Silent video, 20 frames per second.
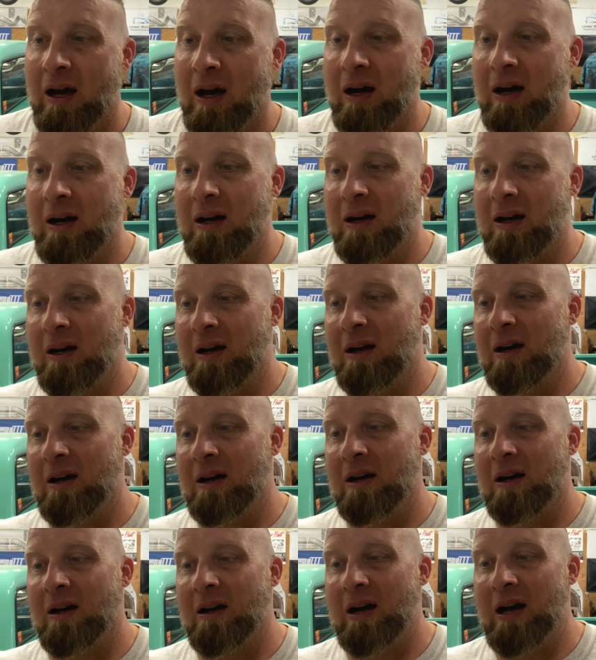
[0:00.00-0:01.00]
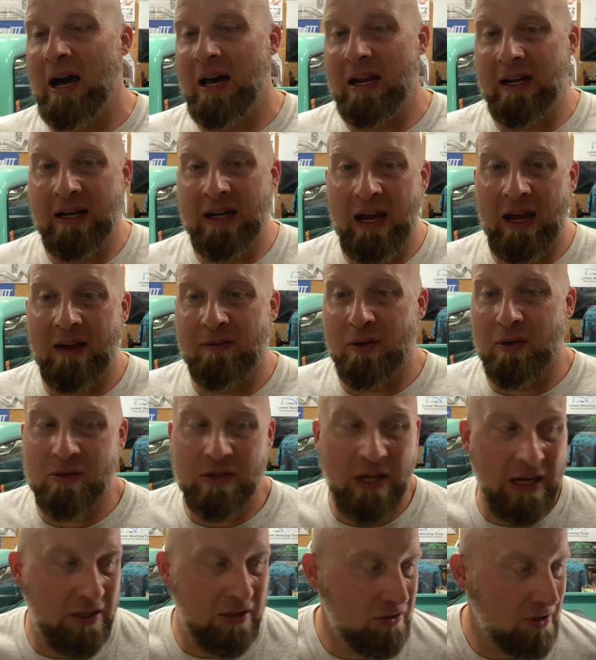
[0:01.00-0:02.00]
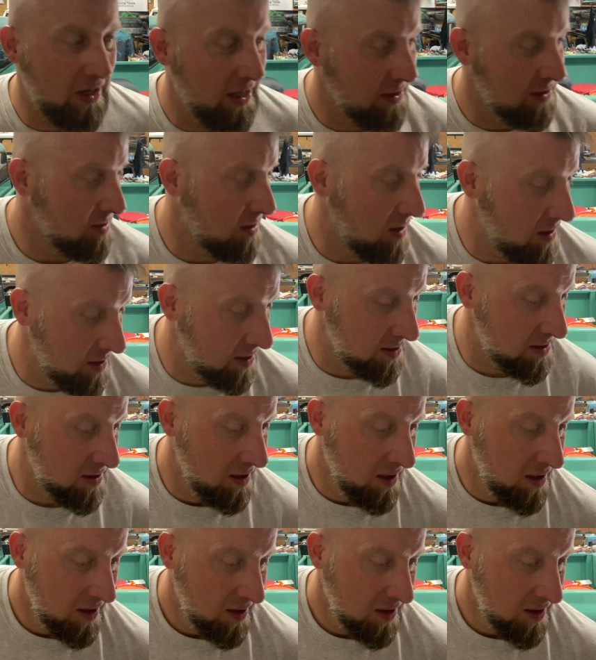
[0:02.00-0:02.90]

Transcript: I didn't have those extract sockets.